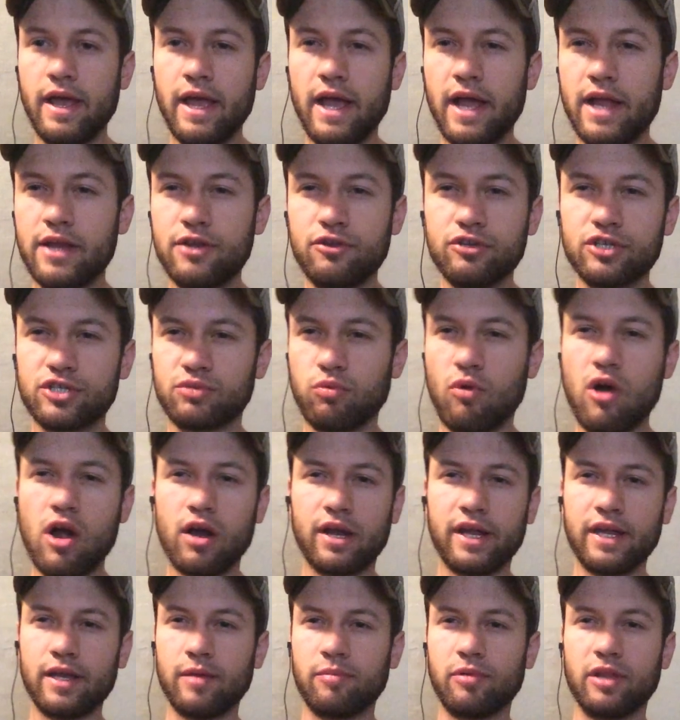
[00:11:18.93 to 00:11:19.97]
And you just
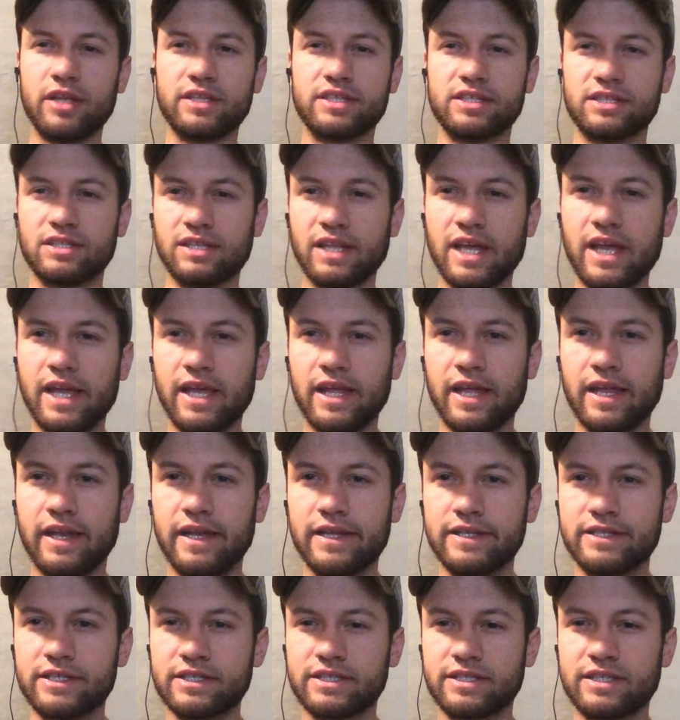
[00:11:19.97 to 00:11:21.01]
walk into places late, and
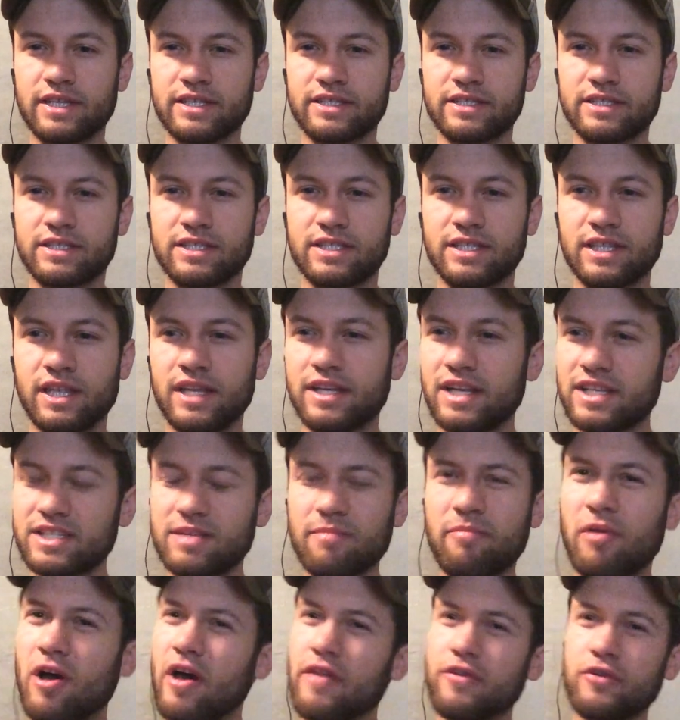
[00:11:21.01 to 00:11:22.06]
it
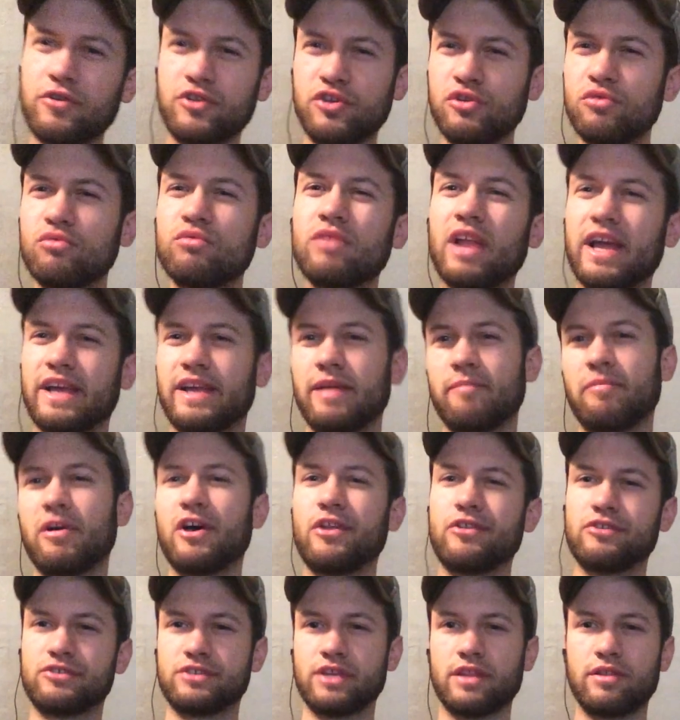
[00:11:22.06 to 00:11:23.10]
doesn't bother you like it
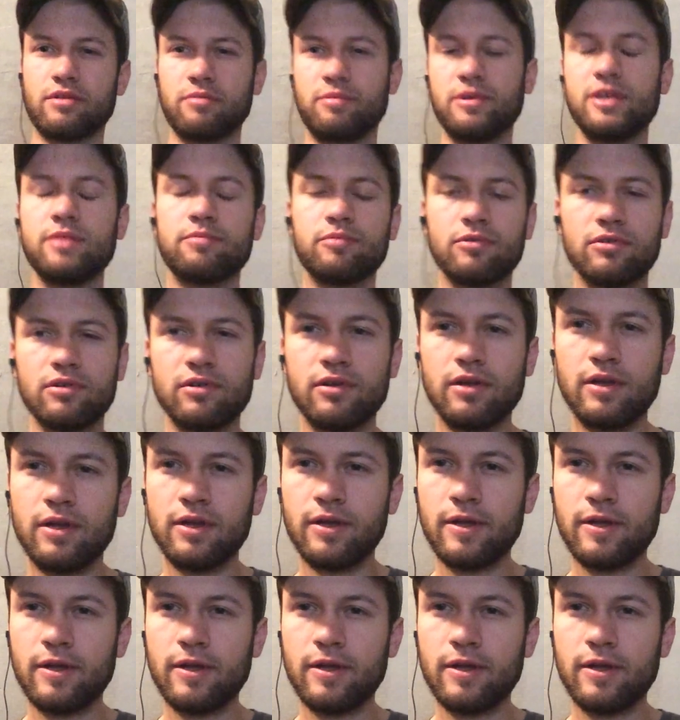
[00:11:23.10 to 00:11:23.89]
bothers other people.